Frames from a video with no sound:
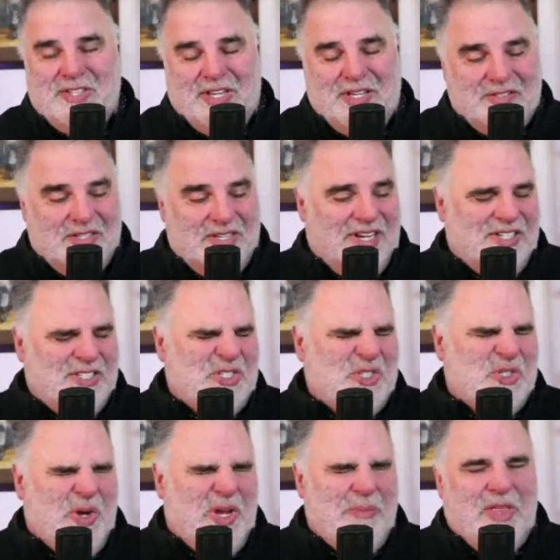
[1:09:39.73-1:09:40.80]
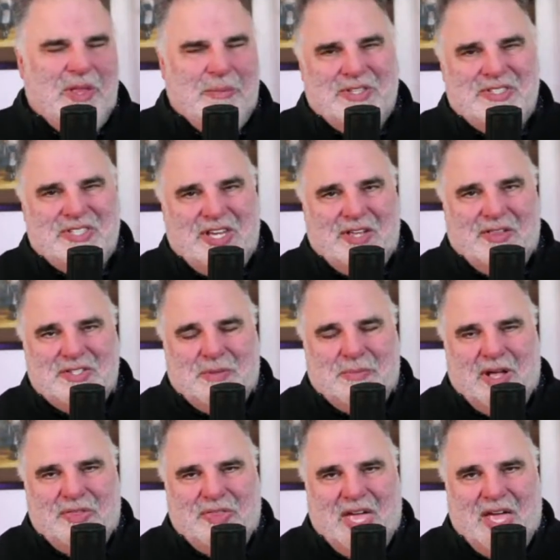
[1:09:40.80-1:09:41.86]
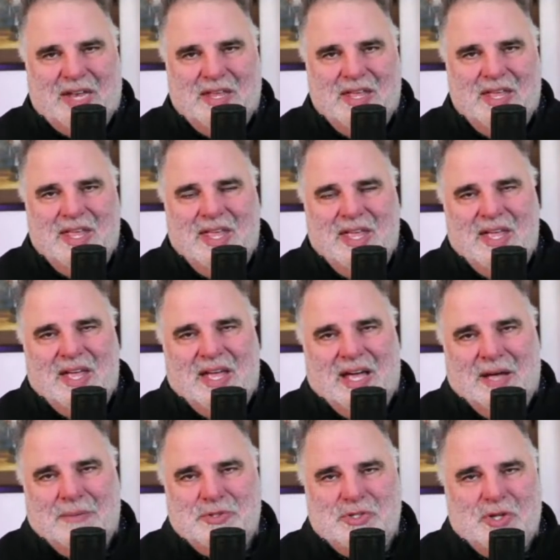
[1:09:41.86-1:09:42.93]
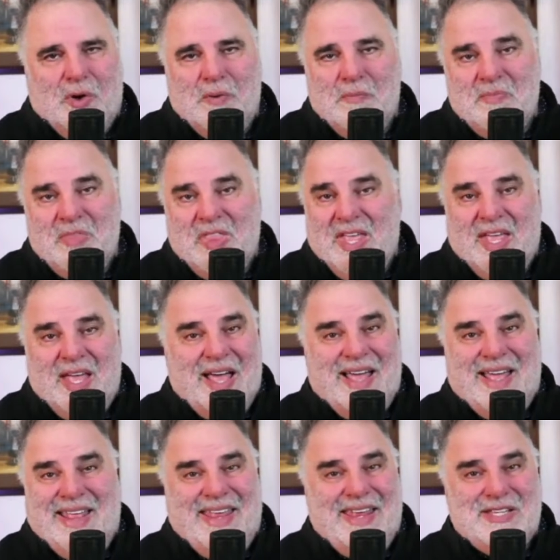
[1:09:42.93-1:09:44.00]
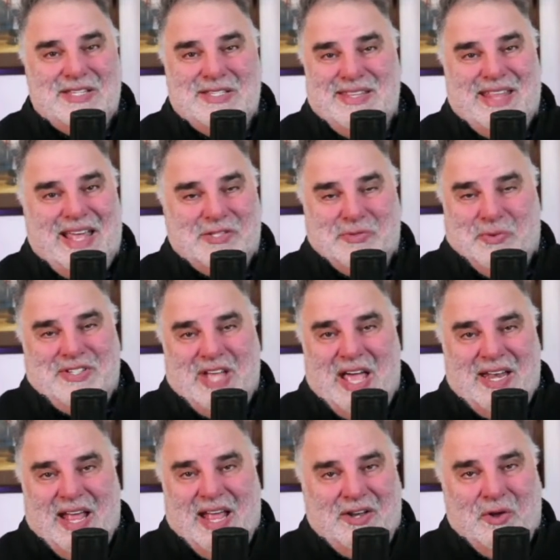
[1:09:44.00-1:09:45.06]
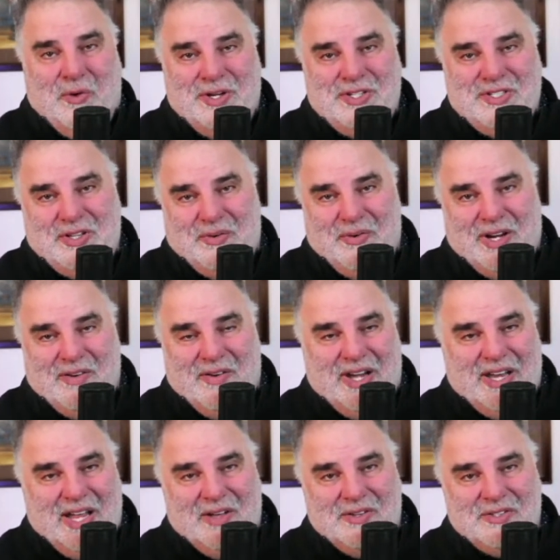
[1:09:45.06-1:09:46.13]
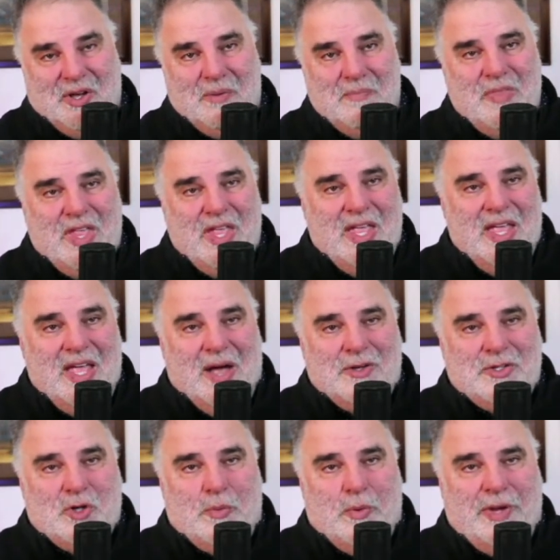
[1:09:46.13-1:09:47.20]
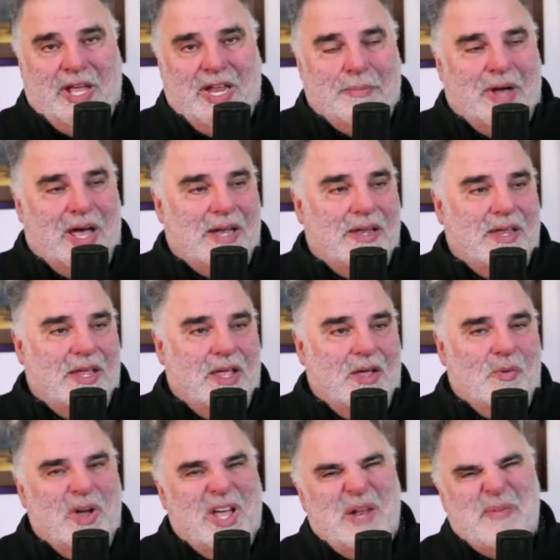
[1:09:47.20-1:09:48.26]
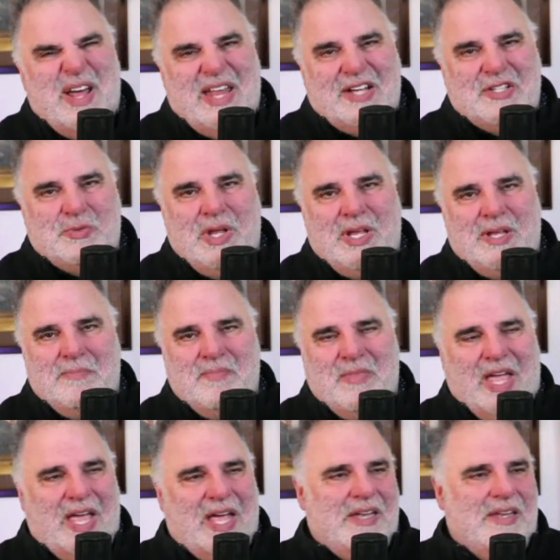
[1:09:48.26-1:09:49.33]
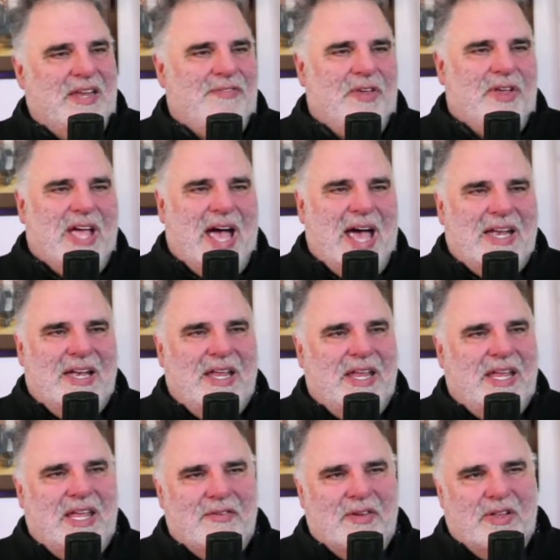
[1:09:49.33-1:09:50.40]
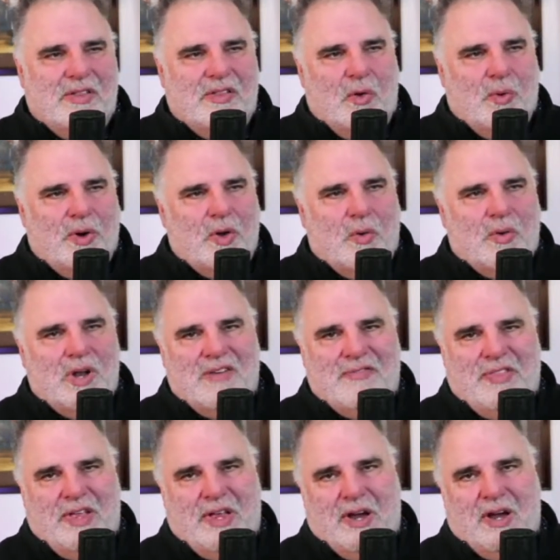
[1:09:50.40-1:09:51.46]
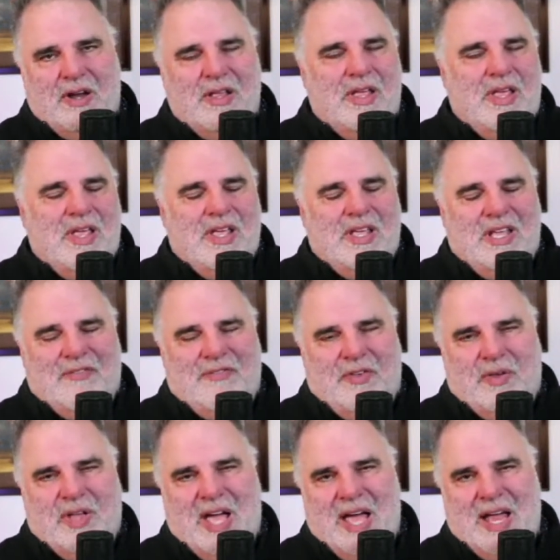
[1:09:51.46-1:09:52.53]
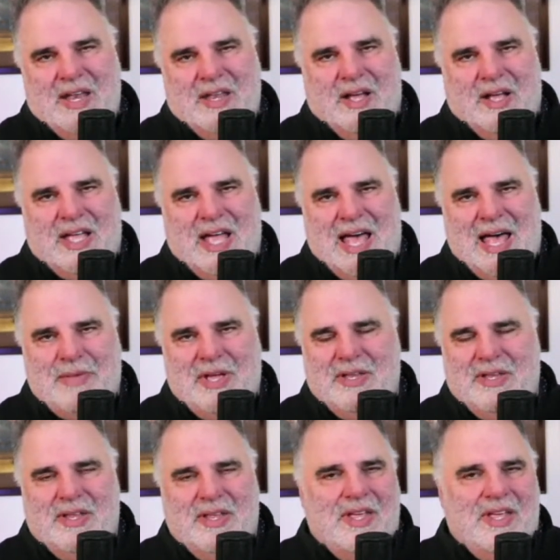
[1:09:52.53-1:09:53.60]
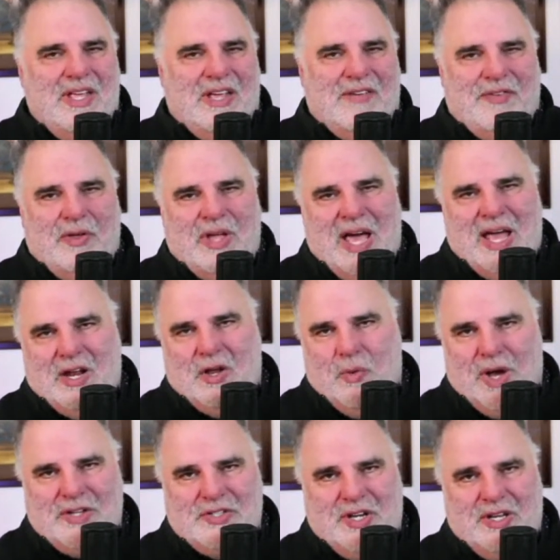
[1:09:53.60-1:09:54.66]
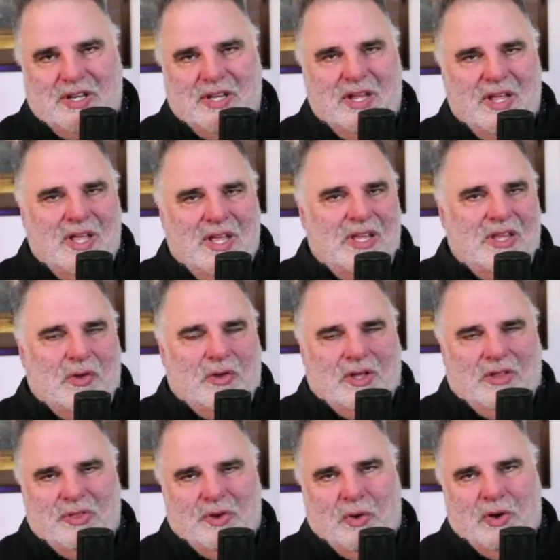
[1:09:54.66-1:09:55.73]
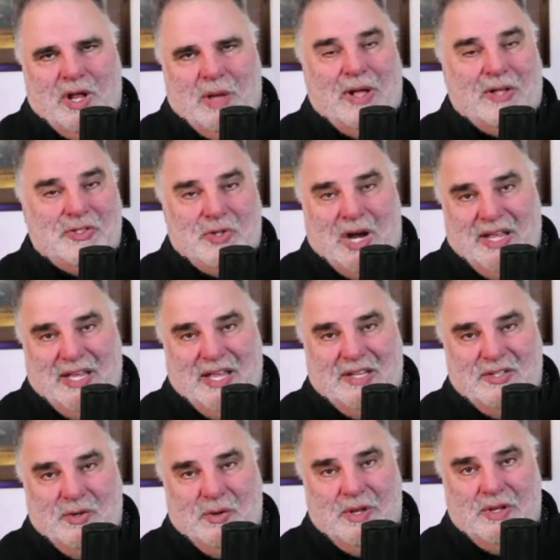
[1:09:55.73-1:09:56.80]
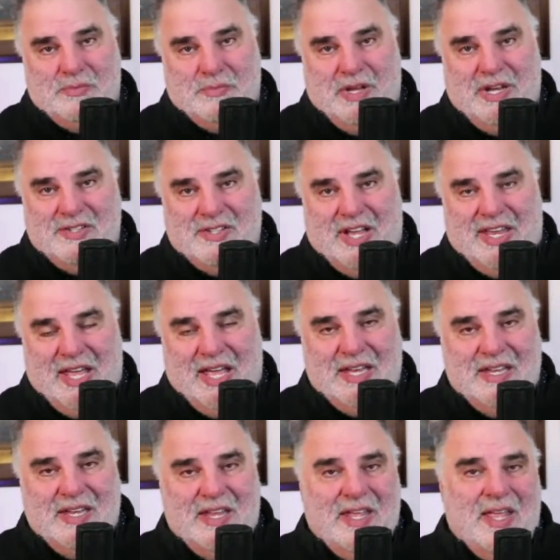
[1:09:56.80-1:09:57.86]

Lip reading: He's extremely meticulous about that. So that's where he's at. I know he's at the rink right now. So I was hoping we get him on. We'll get him on next week. And if you got any, even though we're going off the air, if you got a comment, if you got a question, you can throw it up. I'll try to get to them as many as I can.